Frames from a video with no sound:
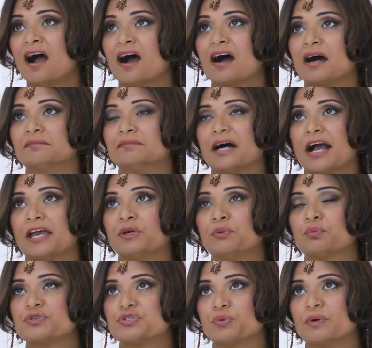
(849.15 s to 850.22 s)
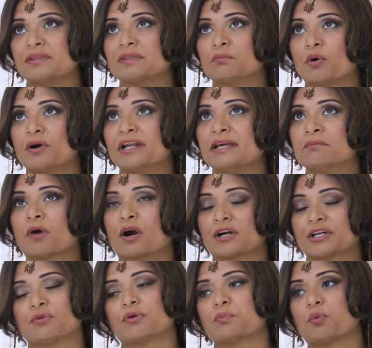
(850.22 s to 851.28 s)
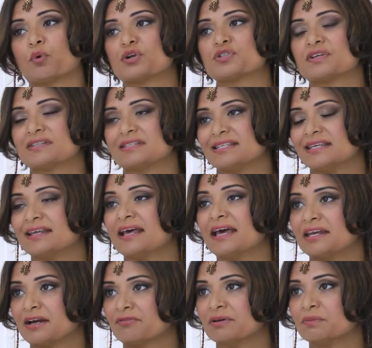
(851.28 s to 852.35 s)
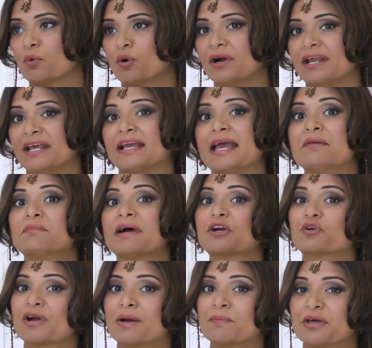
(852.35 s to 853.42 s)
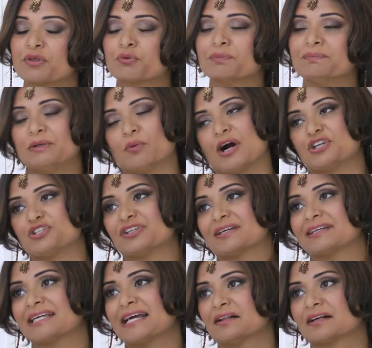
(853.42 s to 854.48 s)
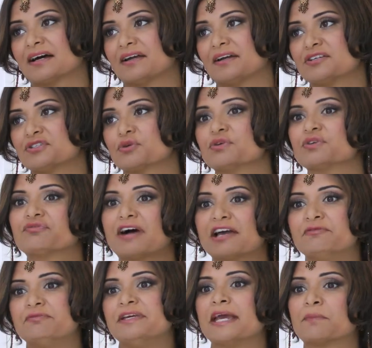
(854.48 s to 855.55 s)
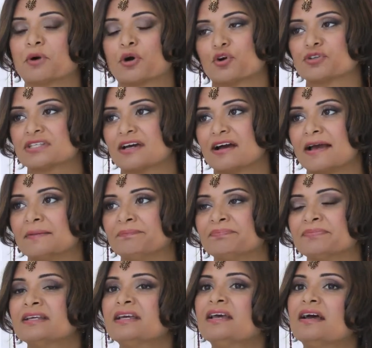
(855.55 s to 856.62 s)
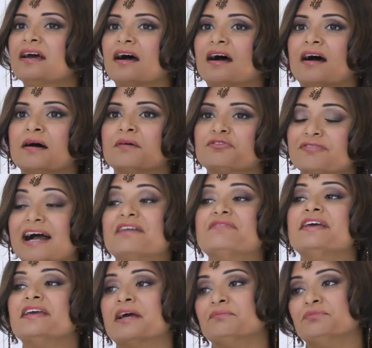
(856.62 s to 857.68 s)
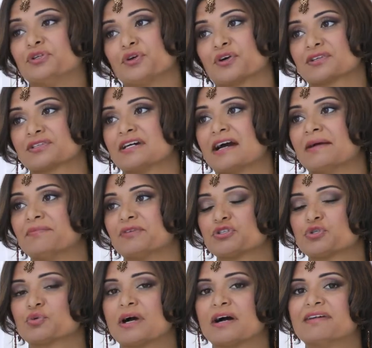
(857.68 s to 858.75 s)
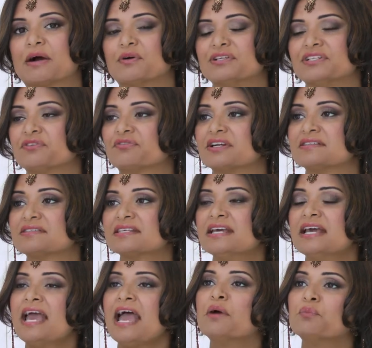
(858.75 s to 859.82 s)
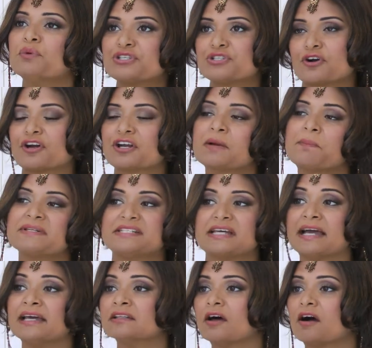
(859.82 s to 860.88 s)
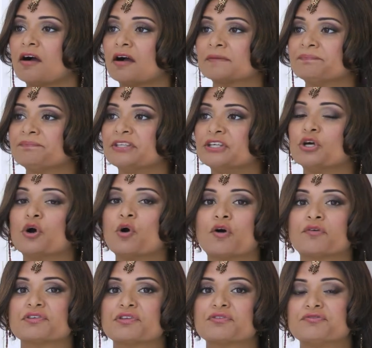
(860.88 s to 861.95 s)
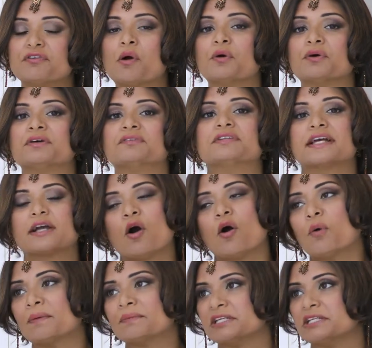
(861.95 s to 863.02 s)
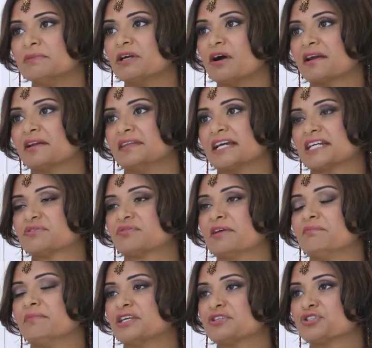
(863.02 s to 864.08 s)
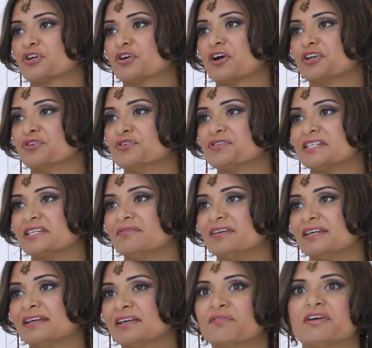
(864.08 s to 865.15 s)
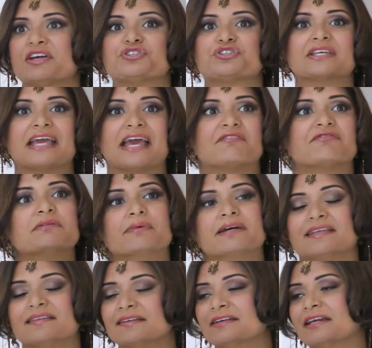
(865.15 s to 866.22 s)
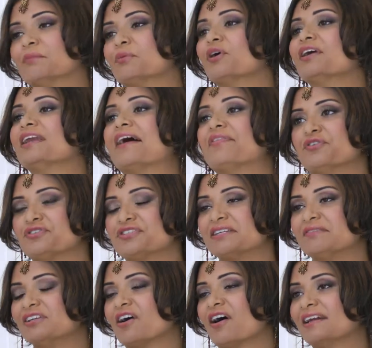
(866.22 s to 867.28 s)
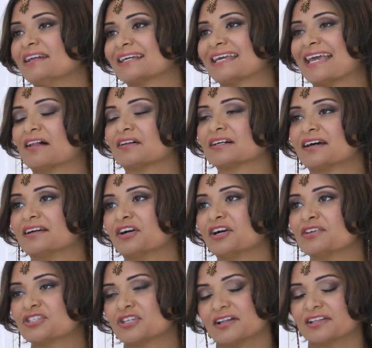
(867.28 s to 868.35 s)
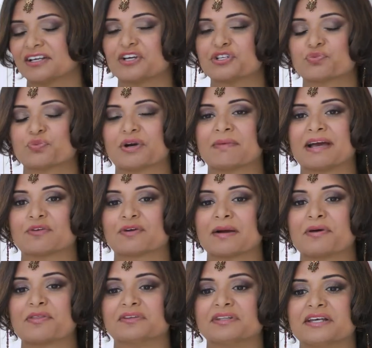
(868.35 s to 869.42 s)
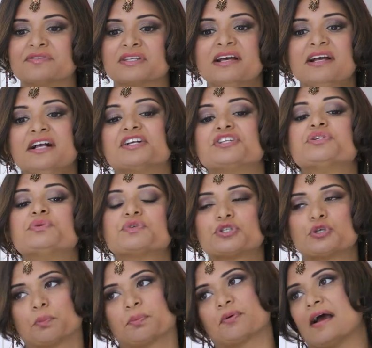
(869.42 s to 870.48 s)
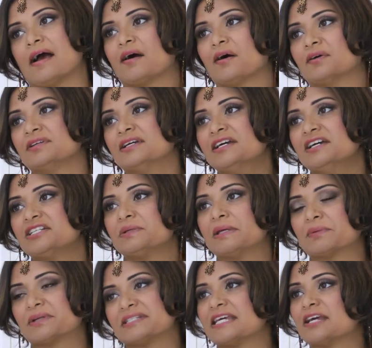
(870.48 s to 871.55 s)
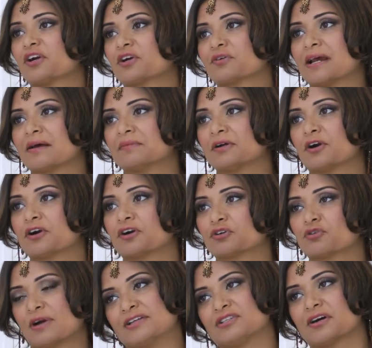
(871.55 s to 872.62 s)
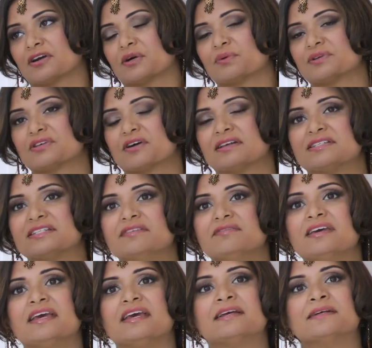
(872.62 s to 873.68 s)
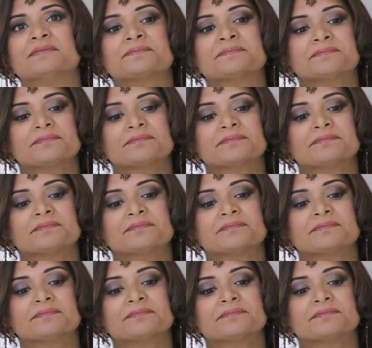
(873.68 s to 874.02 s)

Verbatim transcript: I was doing the morning market reports on CNN every morning, and my grandmother would be watching in Calcutta. So it was 5 p.m. her time. 5 a.m. New York time. There's a 12-hour difference. And we started up a dialogue, you know, over the phone of like, oh, I'm going to be on in the next 5 minutes, turn on your TV. And eventually everybody in the neighborhood had their TV on in Calcutta and Tollygunge, where my grandmother lives, because she was so proud to be able to say her granddaughter was on TV.